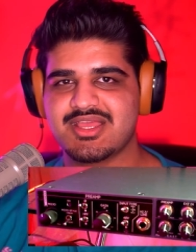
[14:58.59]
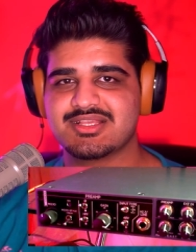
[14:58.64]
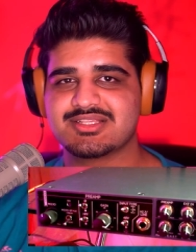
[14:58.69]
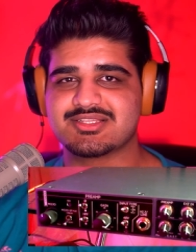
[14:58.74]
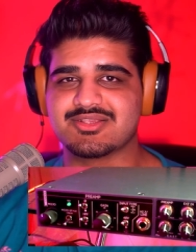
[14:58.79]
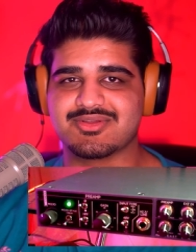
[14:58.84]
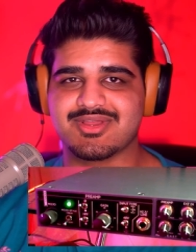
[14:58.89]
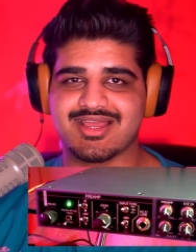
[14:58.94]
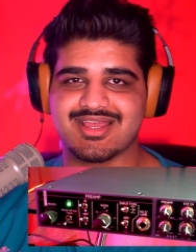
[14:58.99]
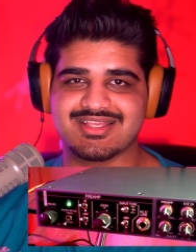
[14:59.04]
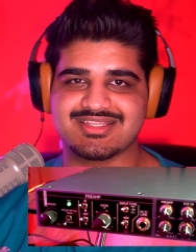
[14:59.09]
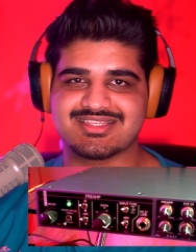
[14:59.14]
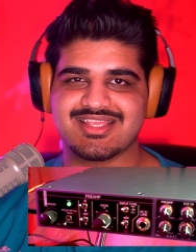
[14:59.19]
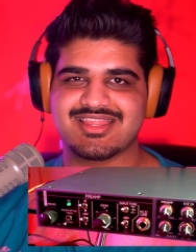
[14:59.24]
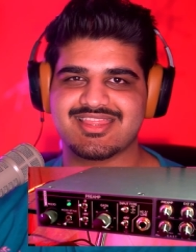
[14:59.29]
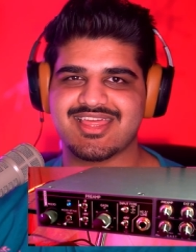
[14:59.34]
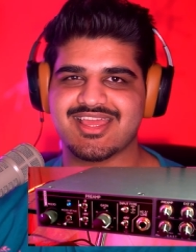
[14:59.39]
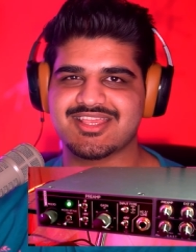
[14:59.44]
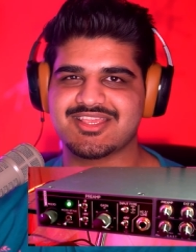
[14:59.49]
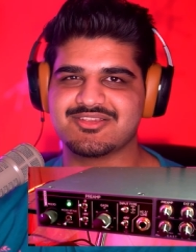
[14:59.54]
So guys,
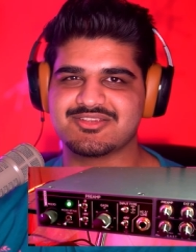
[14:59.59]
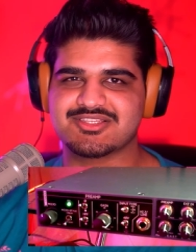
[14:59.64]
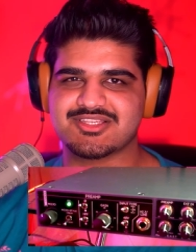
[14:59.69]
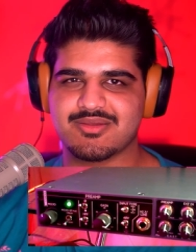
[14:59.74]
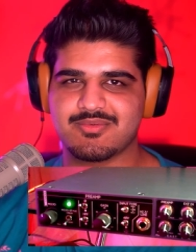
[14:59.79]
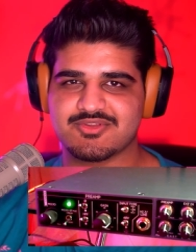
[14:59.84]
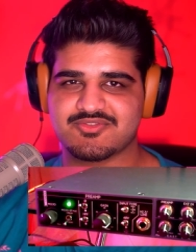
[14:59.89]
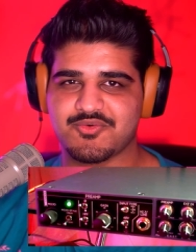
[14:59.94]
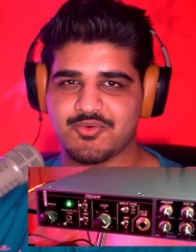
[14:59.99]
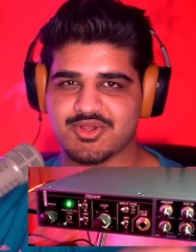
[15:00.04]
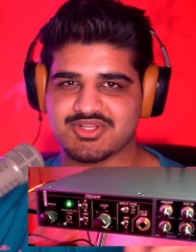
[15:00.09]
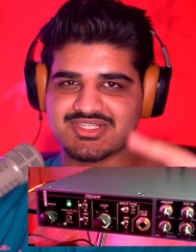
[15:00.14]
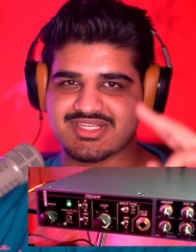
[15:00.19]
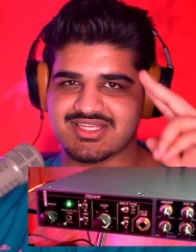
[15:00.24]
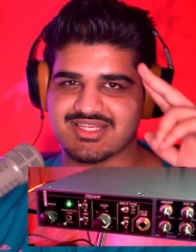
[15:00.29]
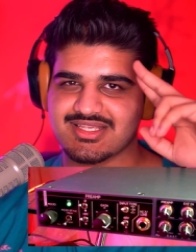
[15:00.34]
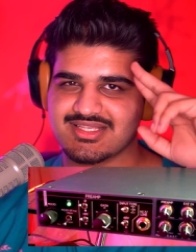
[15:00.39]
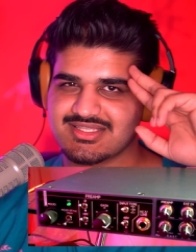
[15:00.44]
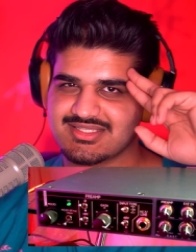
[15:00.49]
thank you so much for watching.